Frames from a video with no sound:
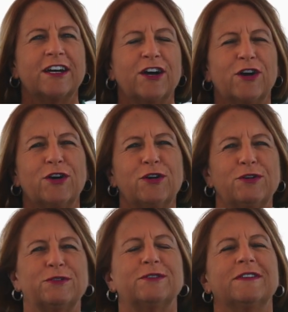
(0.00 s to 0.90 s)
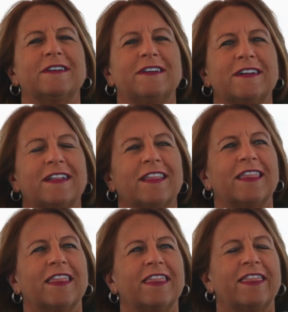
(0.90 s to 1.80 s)
Oh,
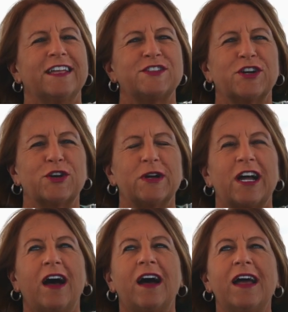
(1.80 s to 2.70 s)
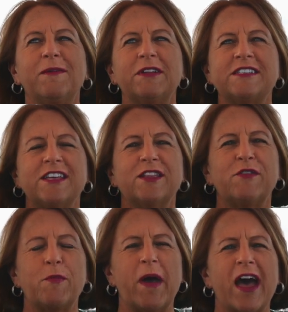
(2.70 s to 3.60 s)
that's a hard question. I'm going to say live
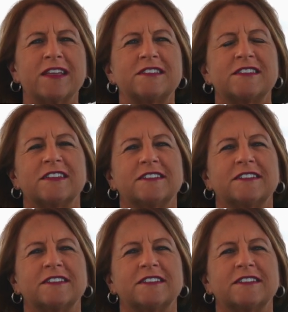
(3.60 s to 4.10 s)
in the past.